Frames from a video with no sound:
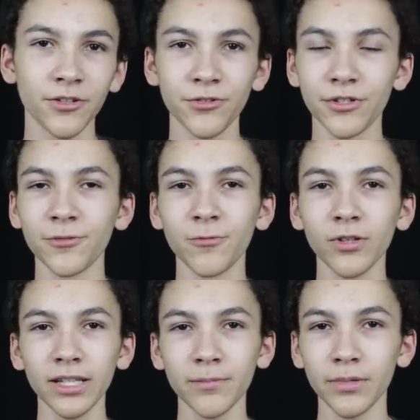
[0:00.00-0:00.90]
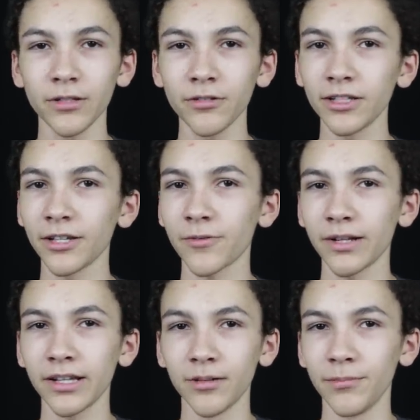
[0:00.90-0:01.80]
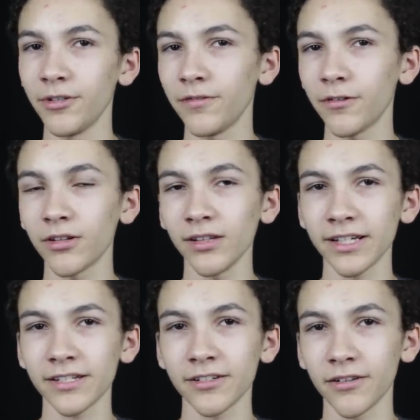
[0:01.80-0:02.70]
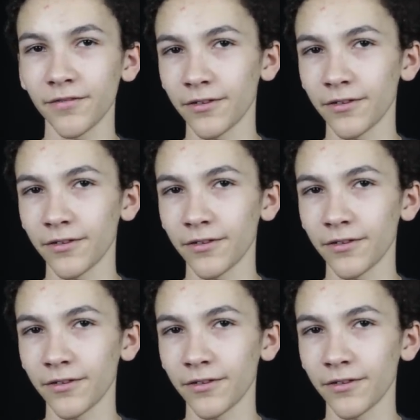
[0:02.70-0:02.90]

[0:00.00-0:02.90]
you can really build and create a beautiful collection of